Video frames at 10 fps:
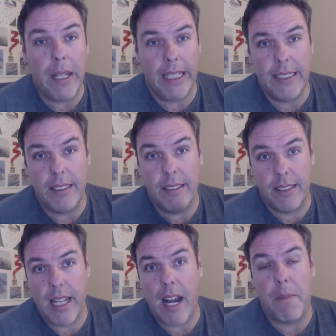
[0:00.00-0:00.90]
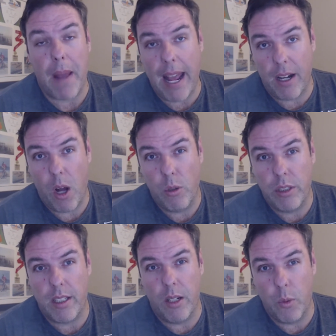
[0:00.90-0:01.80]
easy to set up and
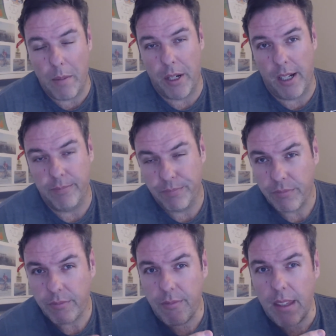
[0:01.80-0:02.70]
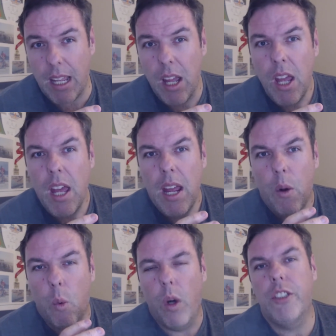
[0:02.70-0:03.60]
host a webinar.
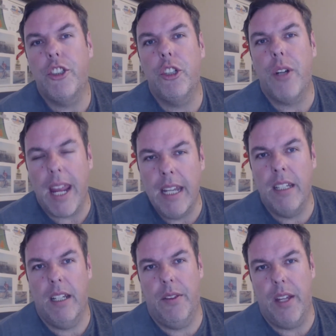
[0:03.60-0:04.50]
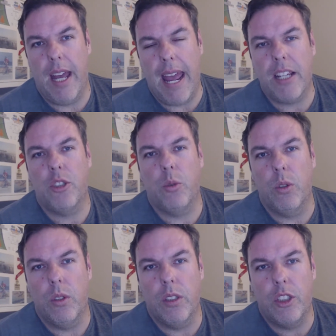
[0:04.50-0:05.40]
Once you're in the
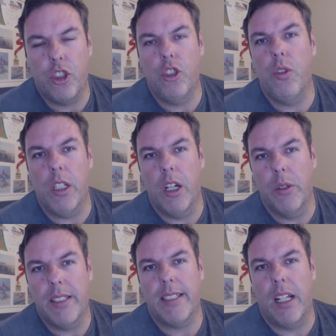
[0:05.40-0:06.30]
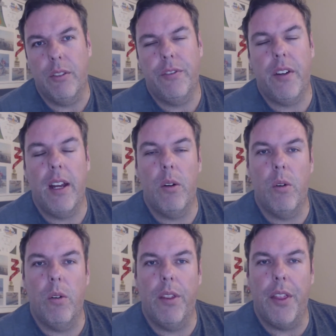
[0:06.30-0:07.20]
actual studio itself,
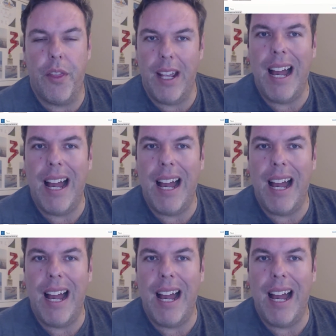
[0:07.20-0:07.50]
the thing I